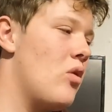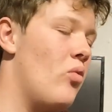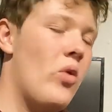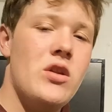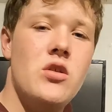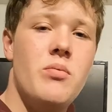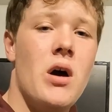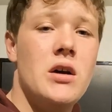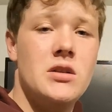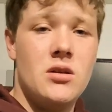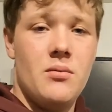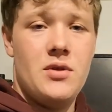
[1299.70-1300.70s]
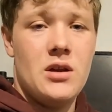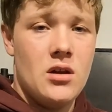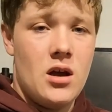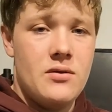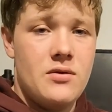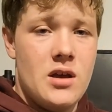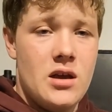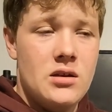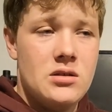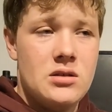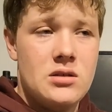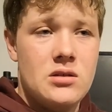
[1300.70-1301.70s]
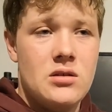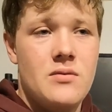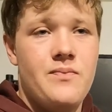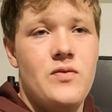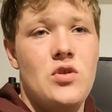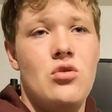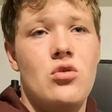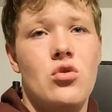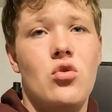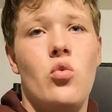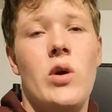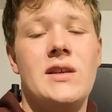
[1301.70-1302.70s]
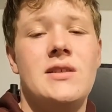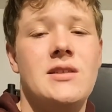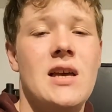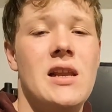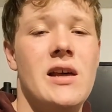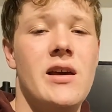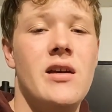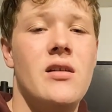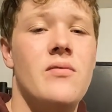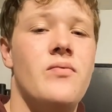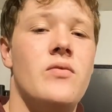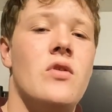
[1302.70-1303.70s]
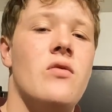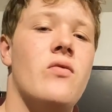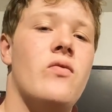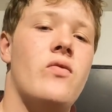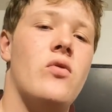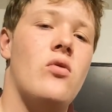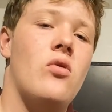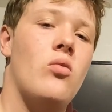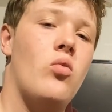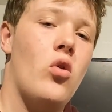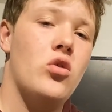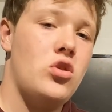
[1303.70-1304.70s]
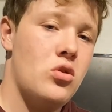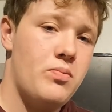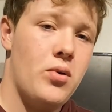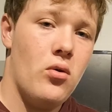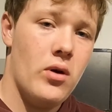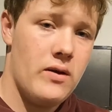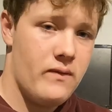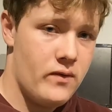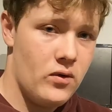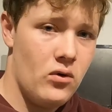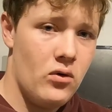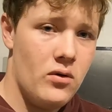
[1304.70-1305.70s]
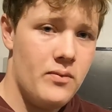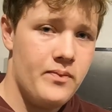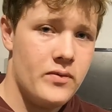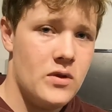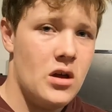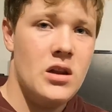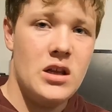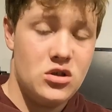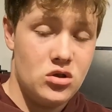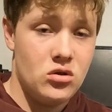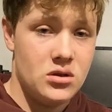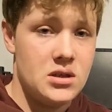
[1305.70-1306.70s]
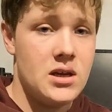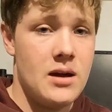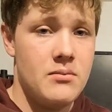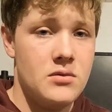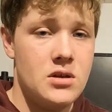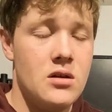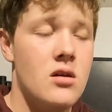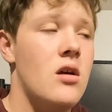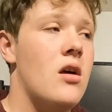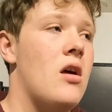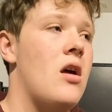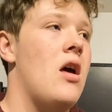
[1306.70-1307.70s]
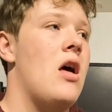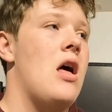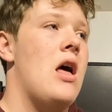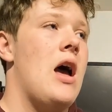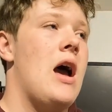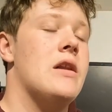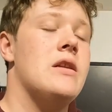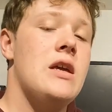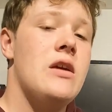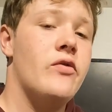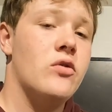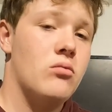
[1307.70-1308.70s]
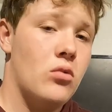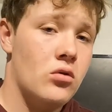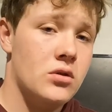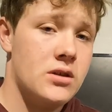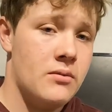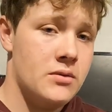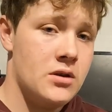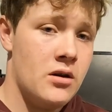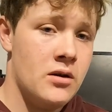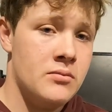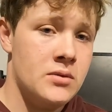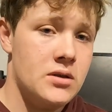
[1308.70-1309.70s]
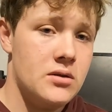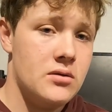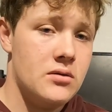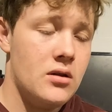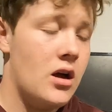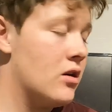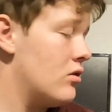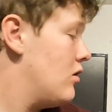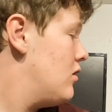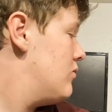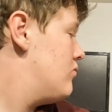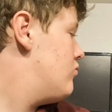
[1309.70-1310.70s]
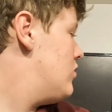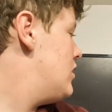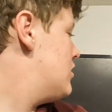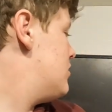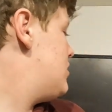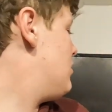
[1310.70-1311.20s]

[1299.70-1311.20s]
When you buy something like this, you can always sell it for what you bought it for, unless you got scammed, and even more sometimes. I got a really good